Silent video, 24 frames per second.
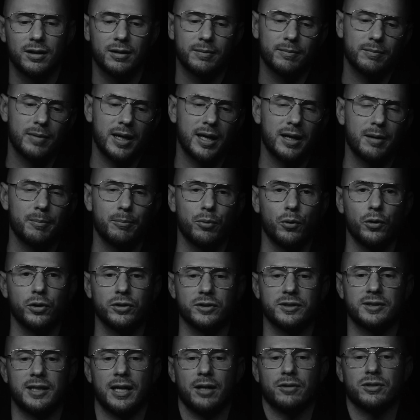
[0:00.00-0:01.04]
man, it
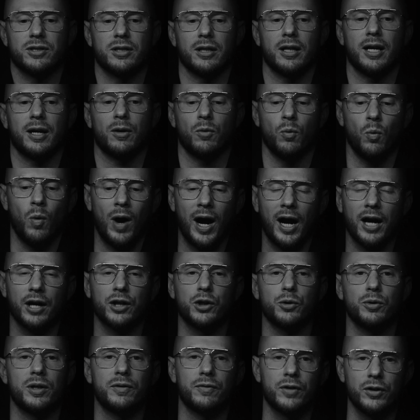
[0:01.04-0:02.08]
boils down to like, why are
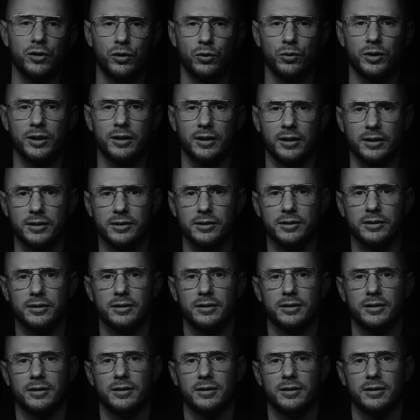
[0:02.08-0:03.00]
you even doing this?